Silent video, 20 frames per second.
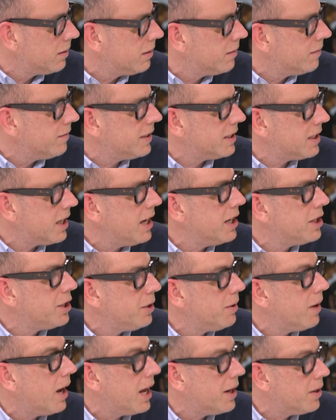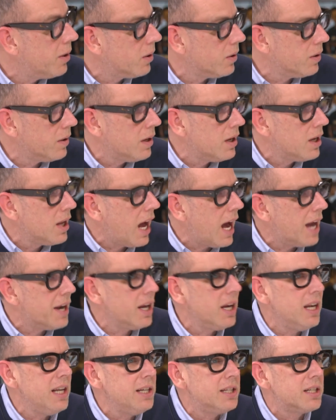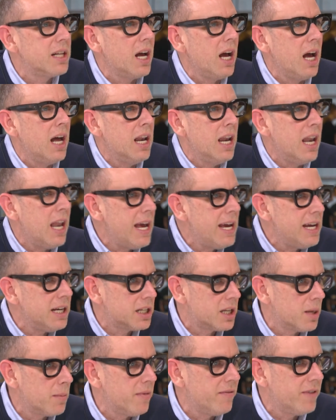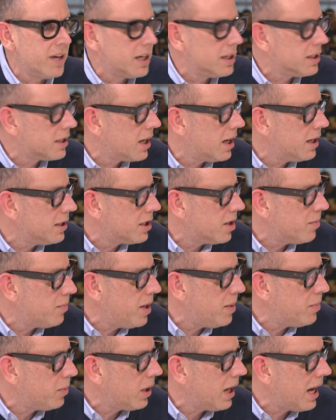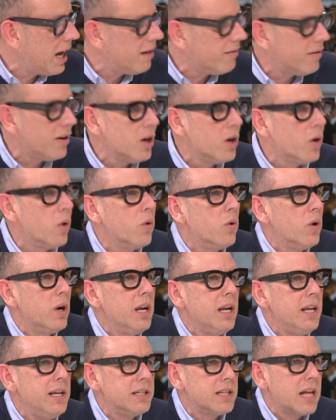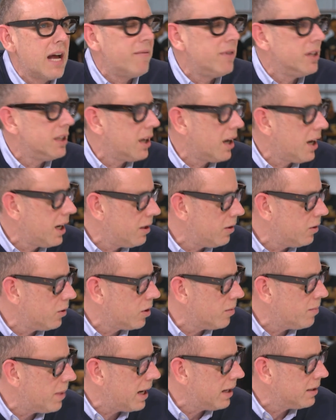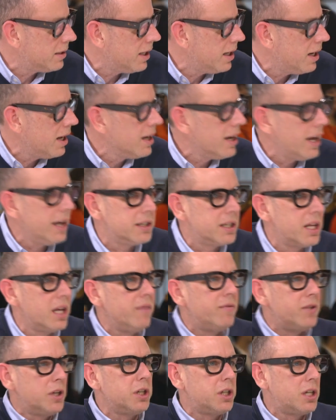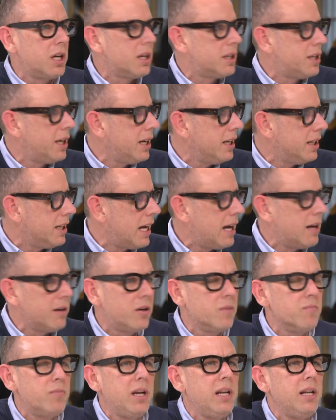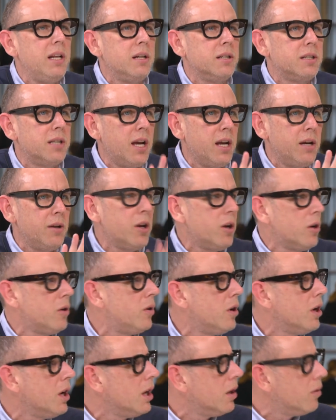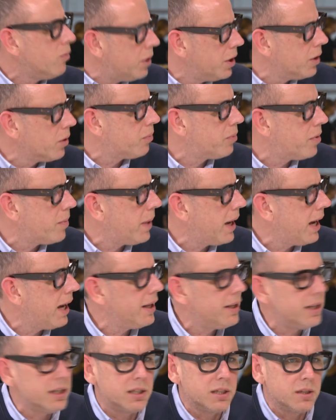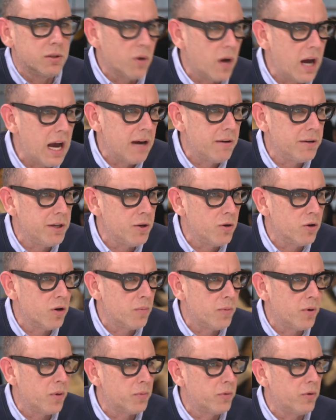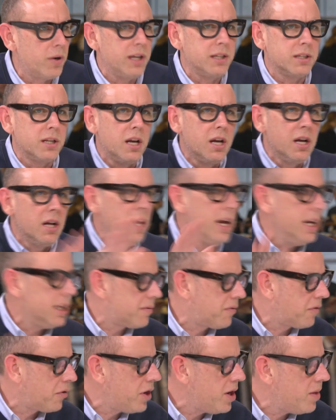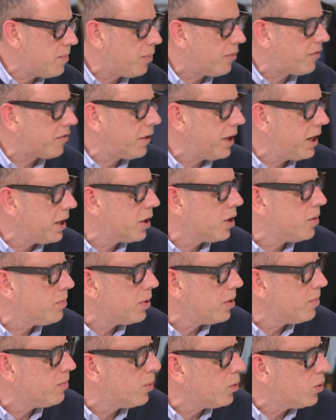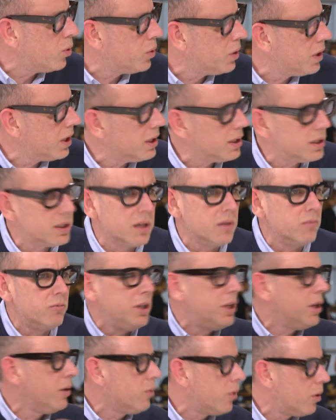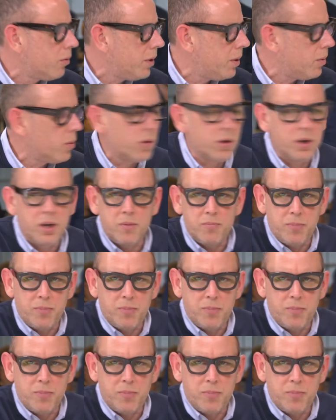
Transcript: this issue head on and at least allay some of the concerns that people have, or at least have a dialogue about it instead of just shutting it down completely and saying, no, we're not prepared, this is not how Europe operates, it's free and open borders and we do what we want and